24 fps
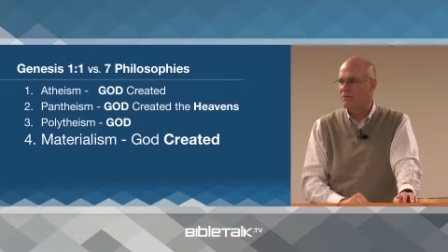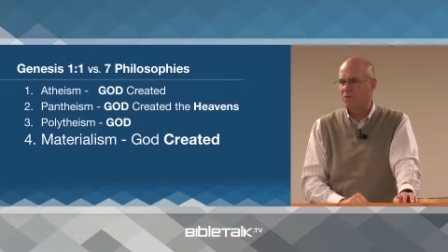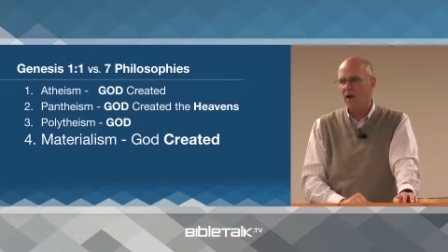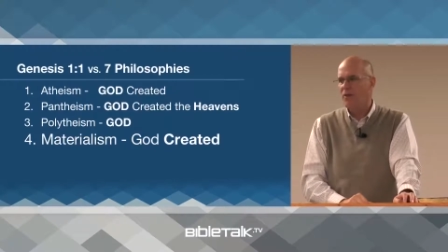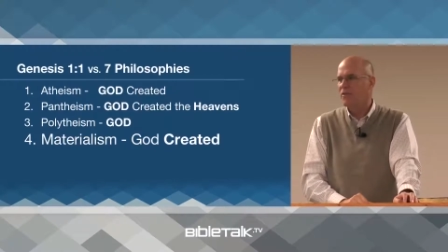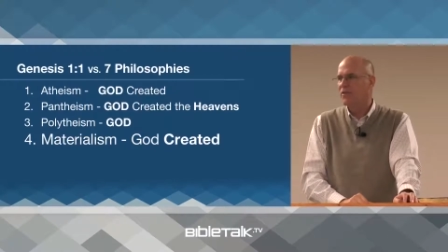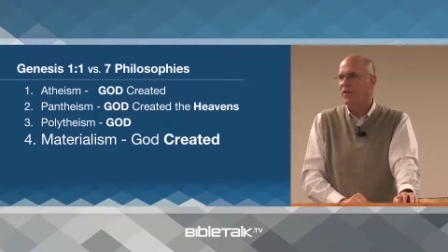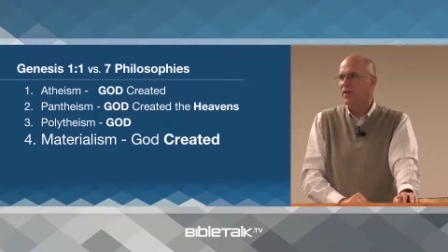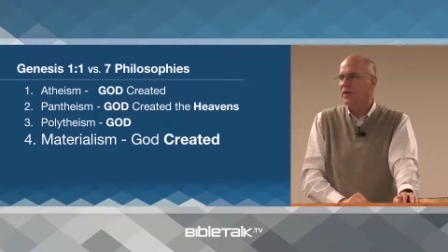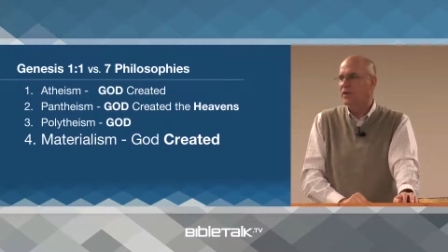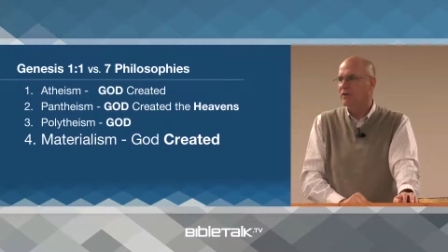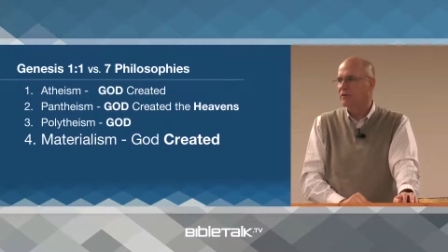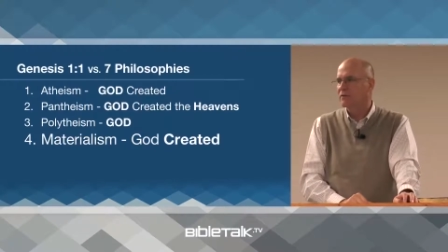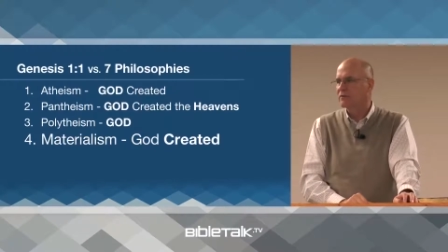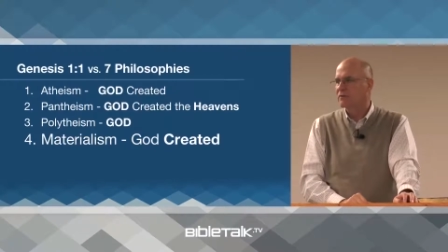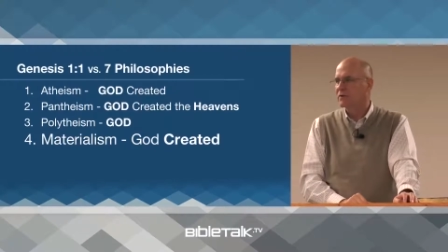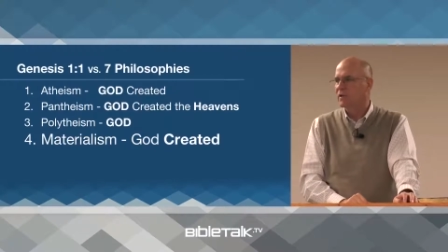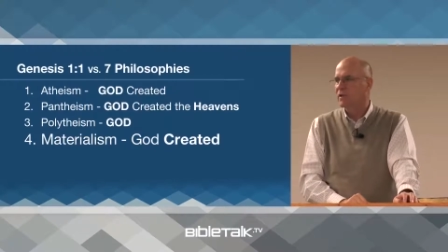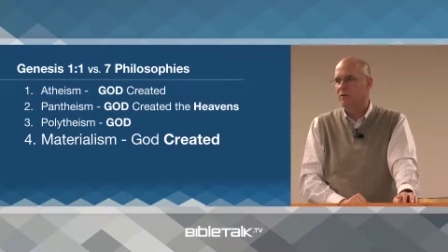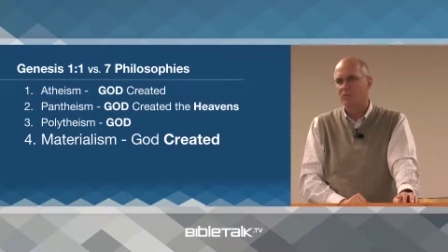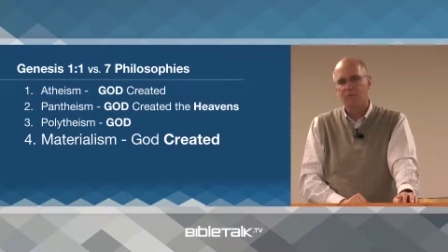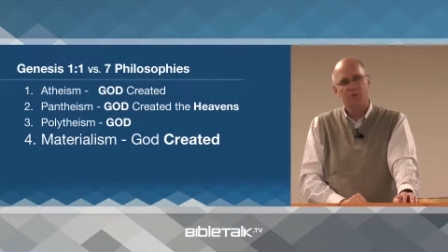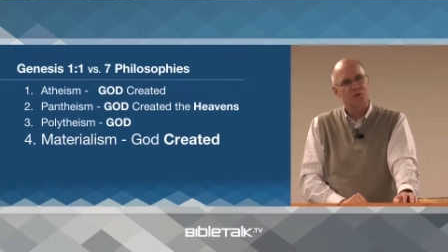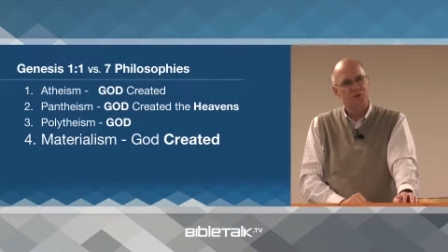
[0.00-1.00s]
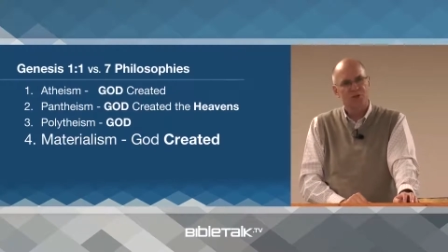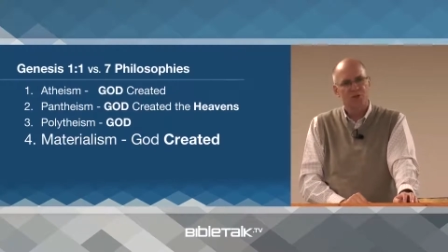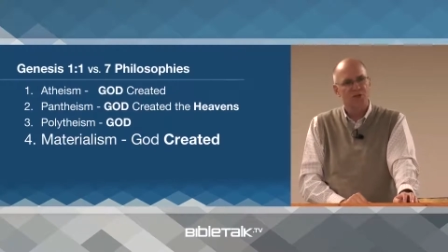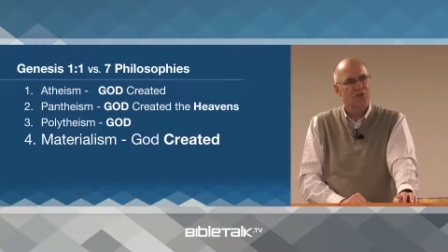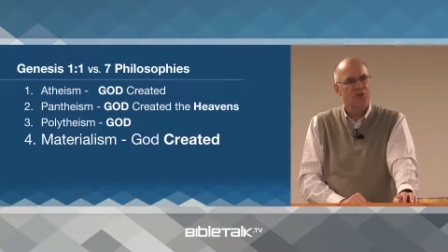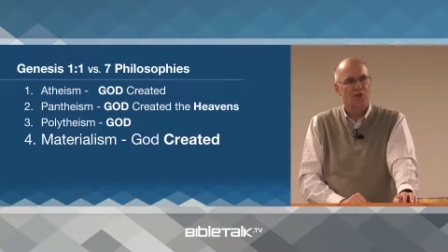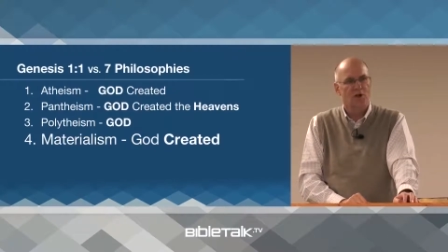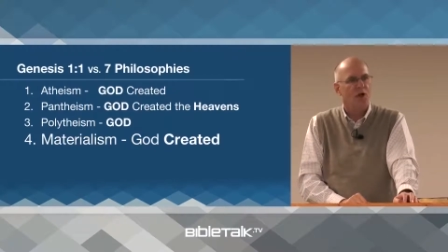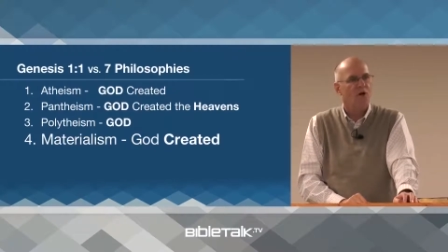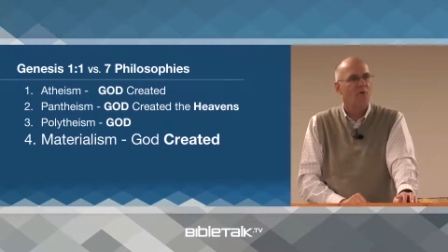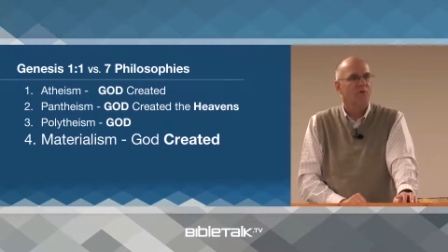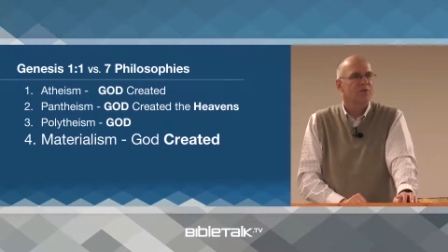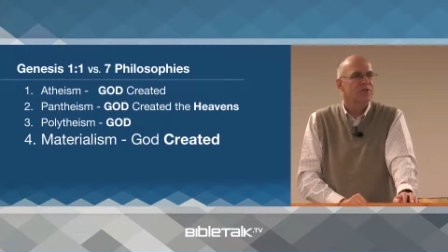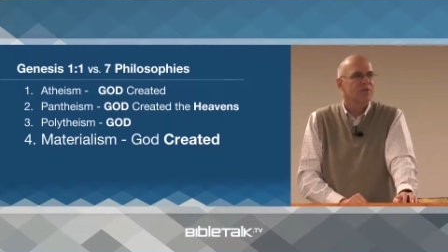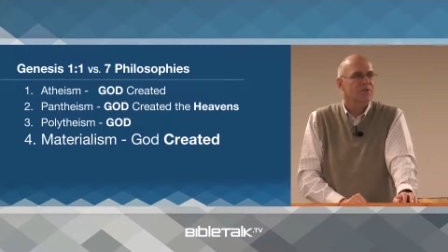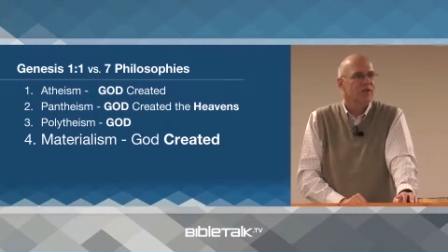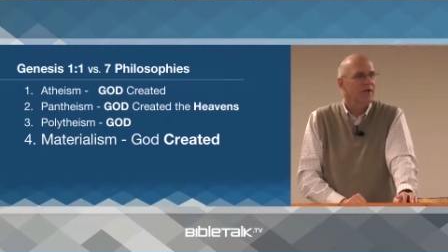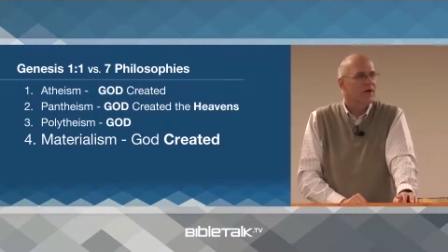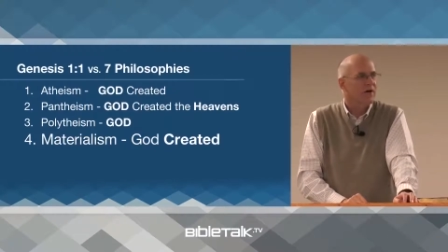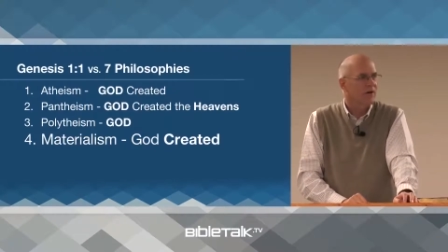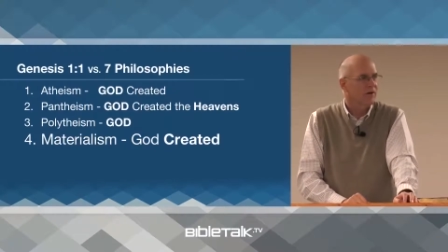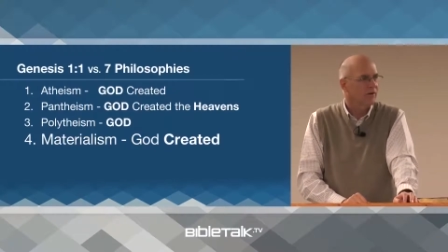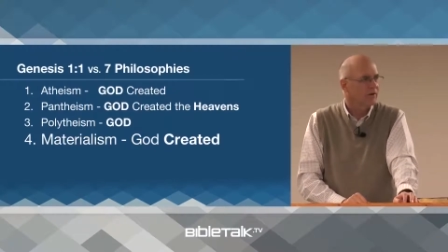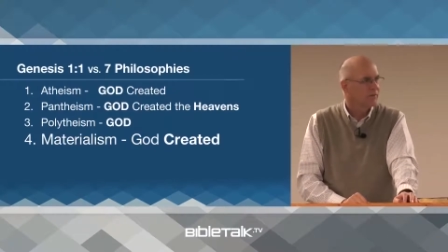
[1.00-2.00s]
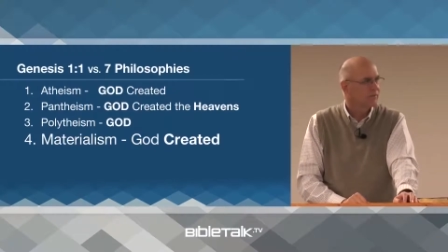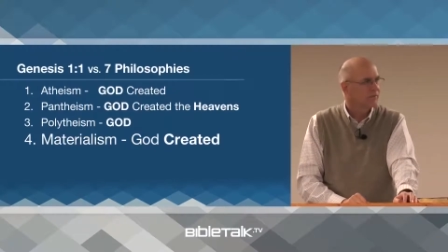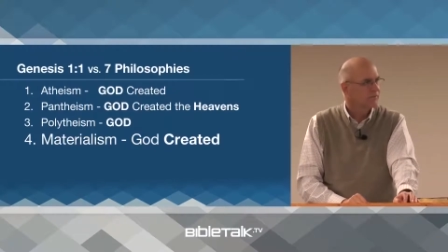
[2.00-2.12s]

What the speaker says: Nothing. It was just always there.